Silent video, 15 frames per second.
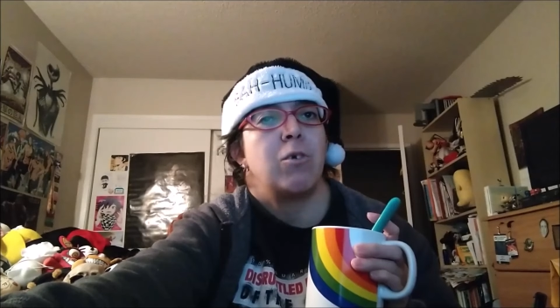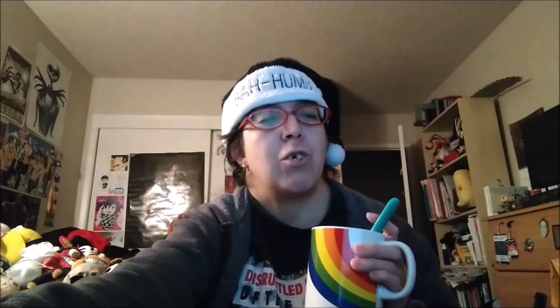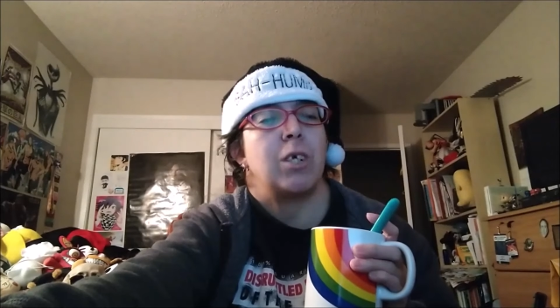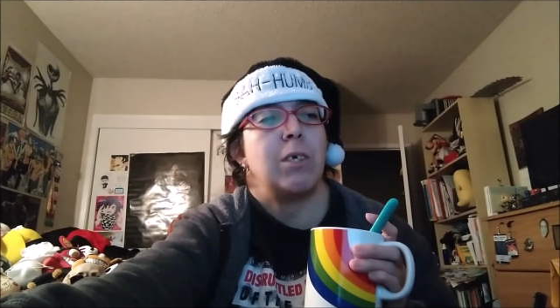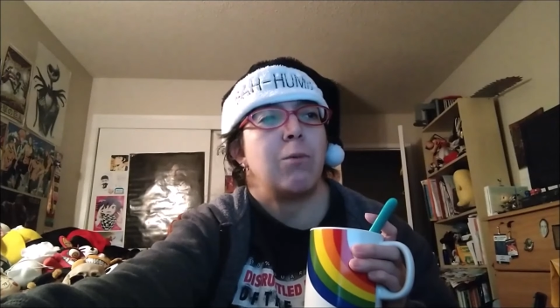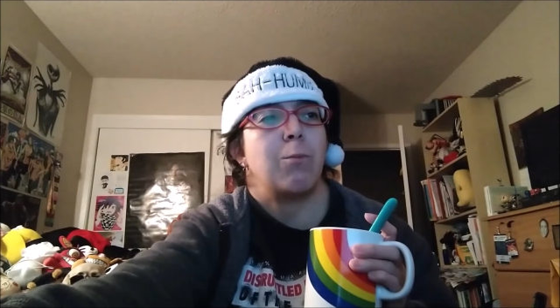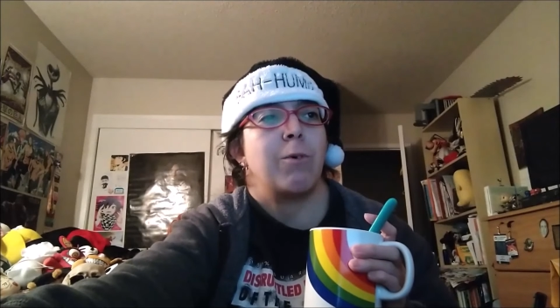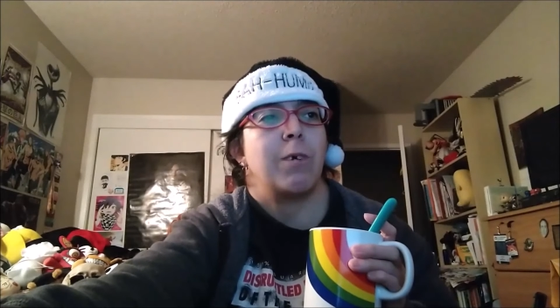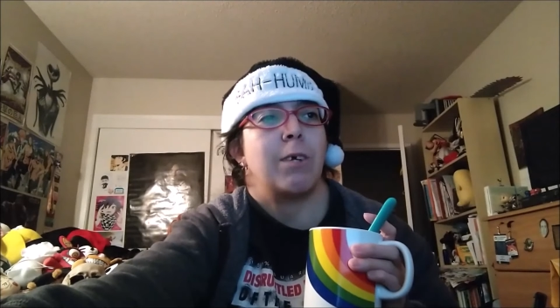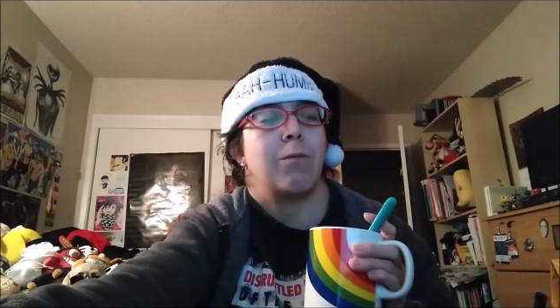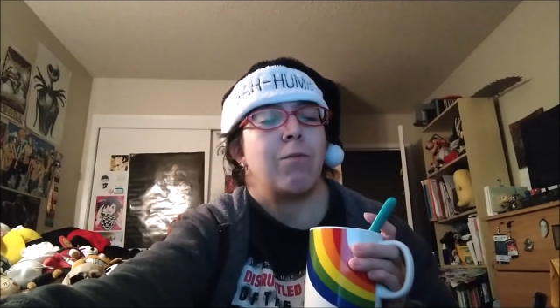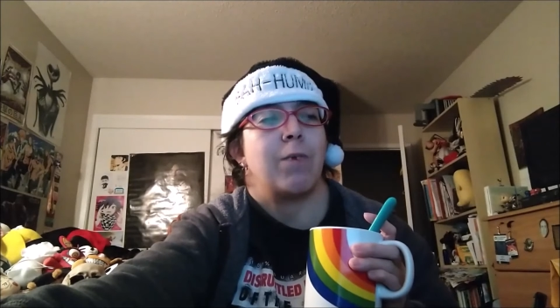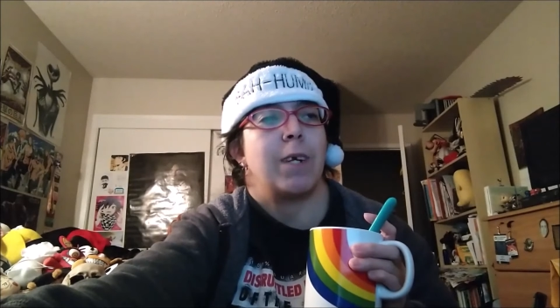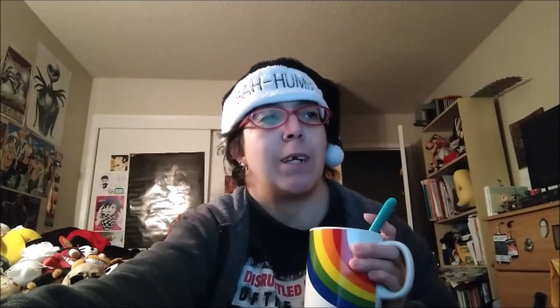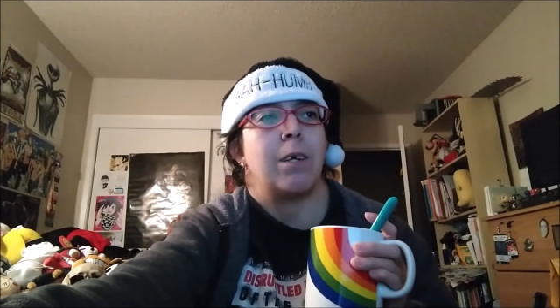She's
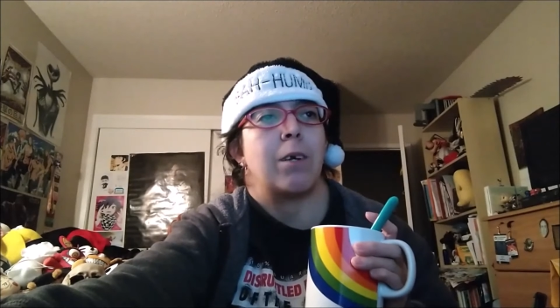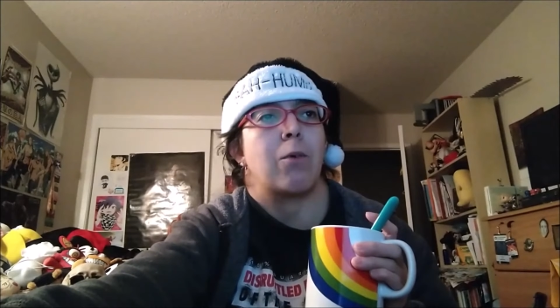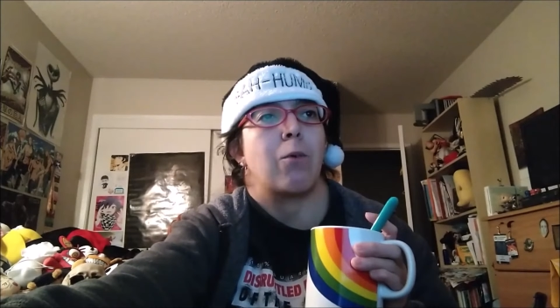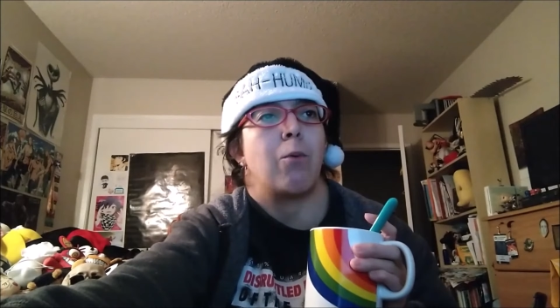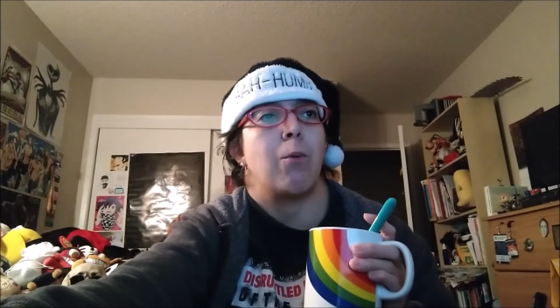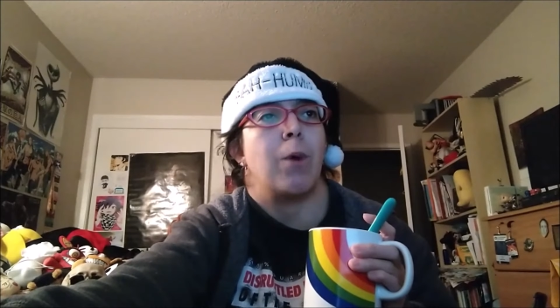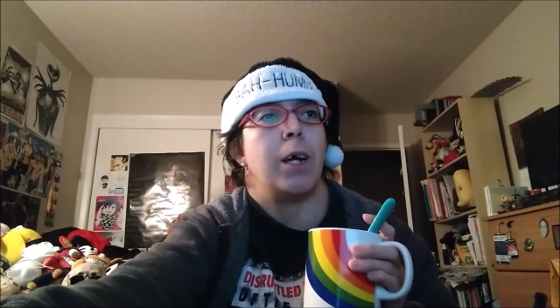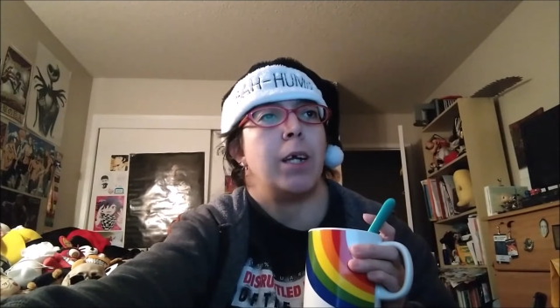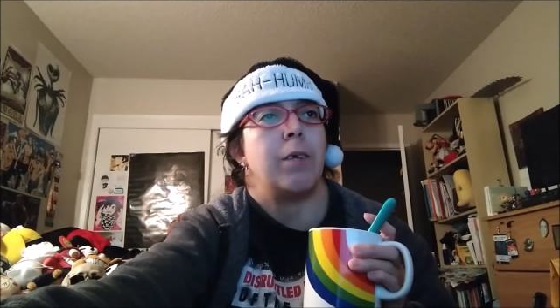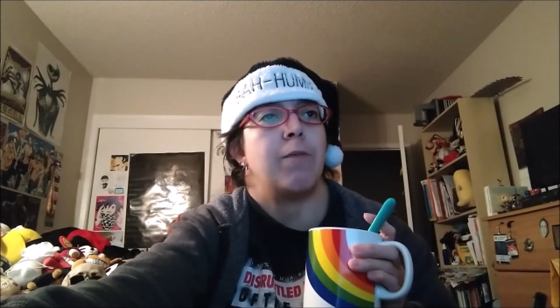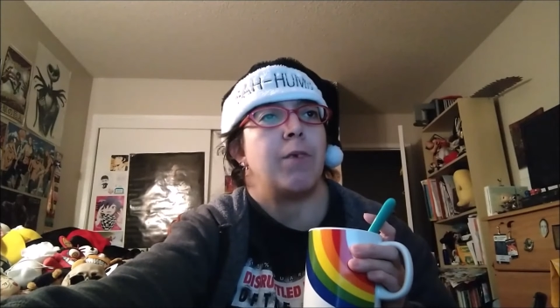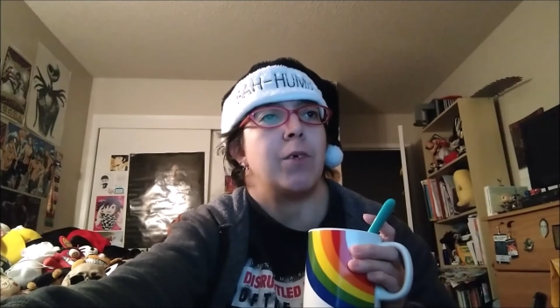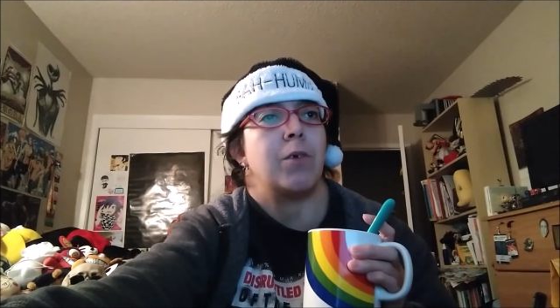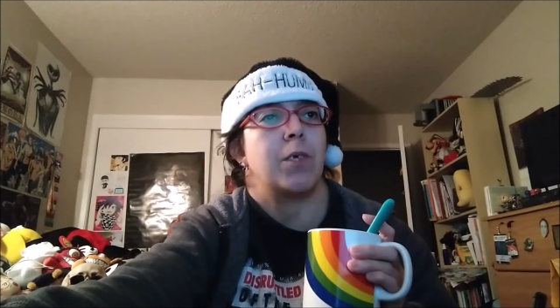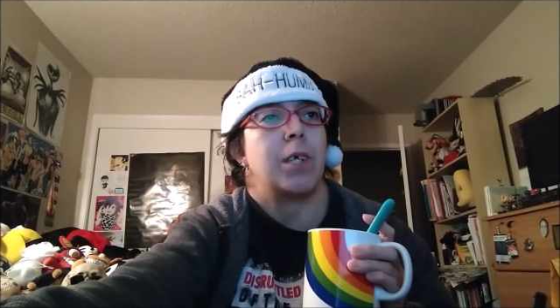written quite a
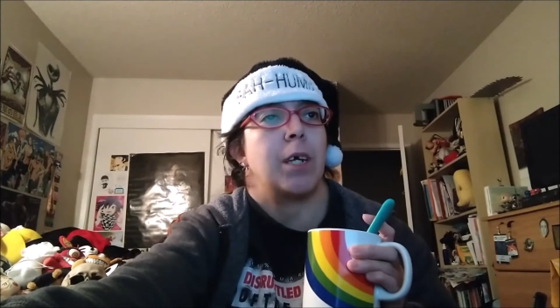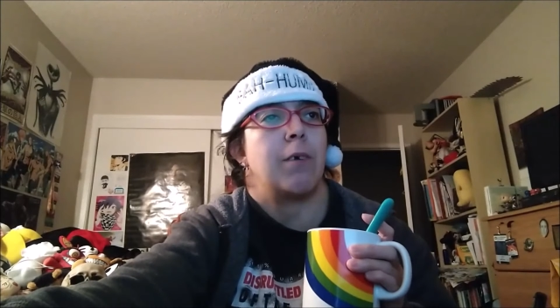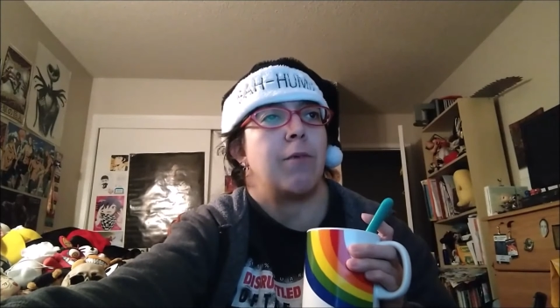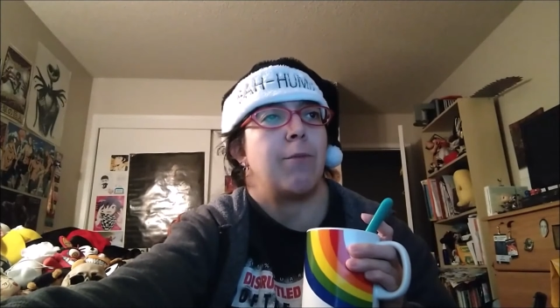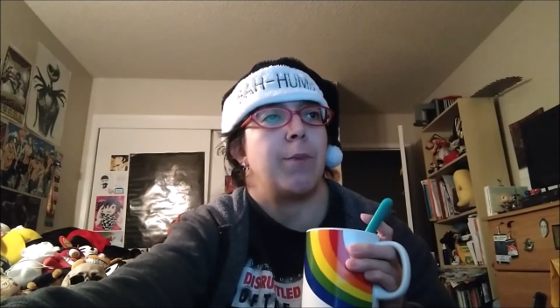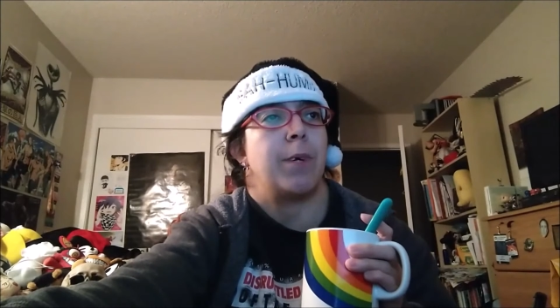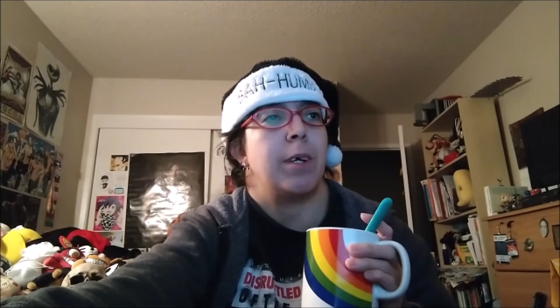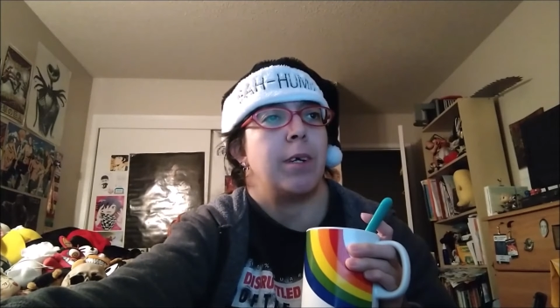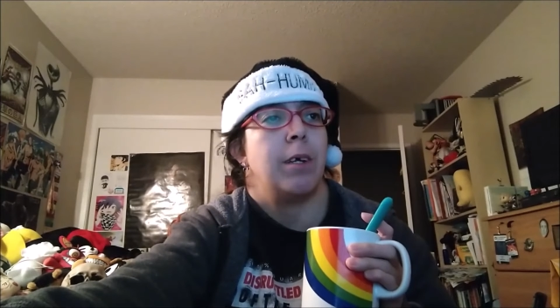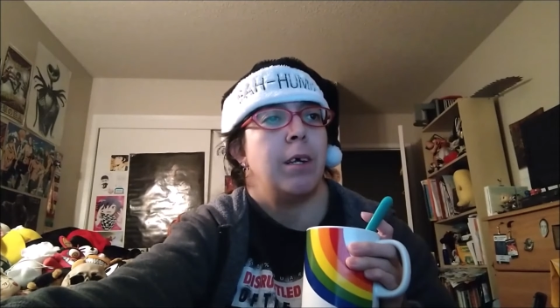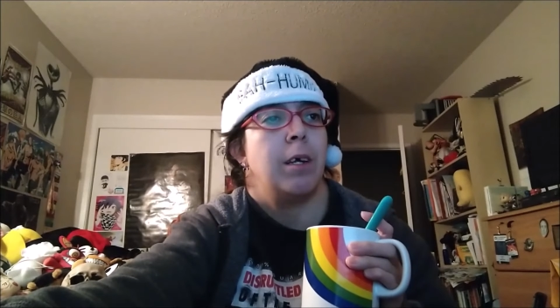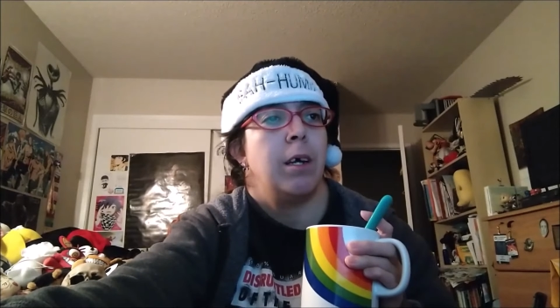few stuff, but